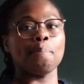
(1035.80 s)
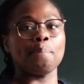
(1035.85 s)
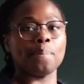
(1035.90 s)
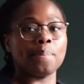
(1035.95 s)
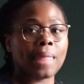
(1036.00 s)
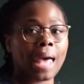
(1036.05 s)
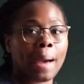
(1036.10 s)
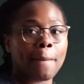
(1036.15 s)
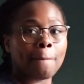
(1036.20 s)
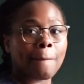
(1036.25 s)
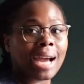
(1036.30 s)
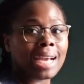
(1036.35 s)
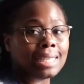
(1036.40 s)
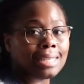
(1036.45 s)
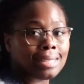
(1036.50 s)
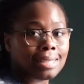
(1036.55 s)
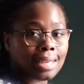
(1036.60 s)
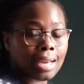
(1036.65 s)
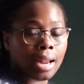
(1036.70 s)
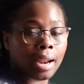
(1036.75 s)
that might
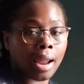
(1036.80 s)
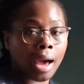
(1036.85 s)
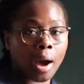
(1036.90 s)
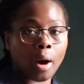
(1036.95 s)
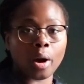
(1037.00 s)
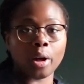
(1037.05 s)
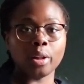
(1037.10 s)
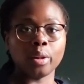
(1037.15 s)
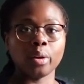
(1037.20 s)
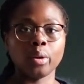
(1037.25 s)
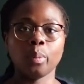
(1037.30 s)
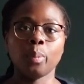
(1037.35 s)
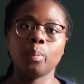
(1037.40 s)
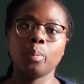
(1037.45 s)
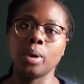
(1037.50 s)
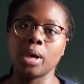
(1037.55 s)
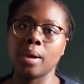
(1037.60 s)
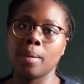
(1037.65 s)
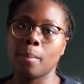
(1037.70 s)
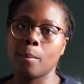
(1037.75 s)
stand out a little
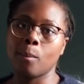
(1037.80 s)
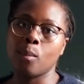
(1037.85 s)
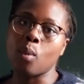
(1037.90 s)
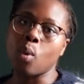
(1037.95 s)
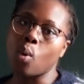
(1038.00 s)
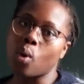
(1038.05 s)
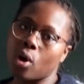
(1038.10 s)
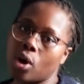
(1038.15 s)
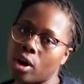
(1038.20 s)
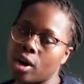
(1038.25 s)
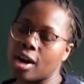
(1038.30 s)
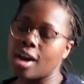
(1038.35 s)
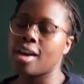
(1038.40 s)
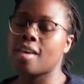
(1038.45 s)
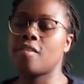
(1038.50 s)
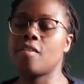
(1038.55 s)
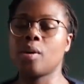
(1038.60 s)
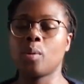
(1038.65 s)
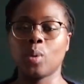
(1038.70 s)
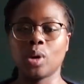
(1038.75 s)
bit more
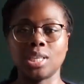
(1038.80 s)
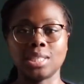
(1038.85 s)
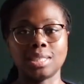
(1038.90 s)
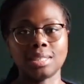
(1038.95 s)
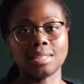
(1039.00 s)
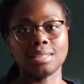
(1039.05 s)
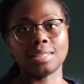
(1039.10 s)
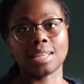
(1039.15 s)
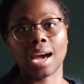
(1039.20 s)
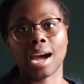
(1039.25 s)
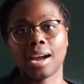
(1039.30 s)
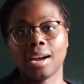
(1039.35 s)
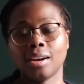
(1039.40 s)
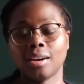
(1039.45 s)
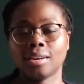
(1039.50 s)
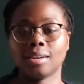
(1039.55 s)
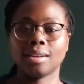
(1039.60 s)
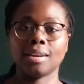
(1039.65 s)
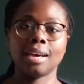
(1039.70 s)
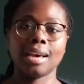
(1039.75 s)
than what is
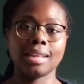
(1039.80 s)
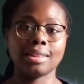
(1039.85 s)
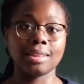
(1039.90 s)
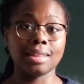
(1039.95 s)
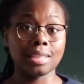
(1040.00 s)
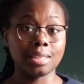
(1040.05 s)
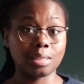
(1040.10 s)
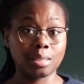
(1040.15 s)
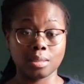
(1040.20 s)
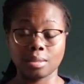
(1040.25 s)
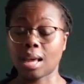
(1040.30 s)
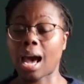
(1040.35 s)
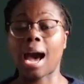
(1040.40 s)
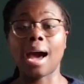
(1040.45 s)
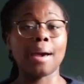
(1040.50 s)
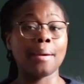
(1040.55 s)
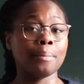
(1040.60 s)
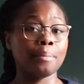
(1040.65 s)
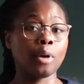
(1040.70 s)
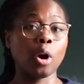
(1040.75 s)
desired. At this,
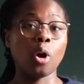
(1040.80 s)
I'm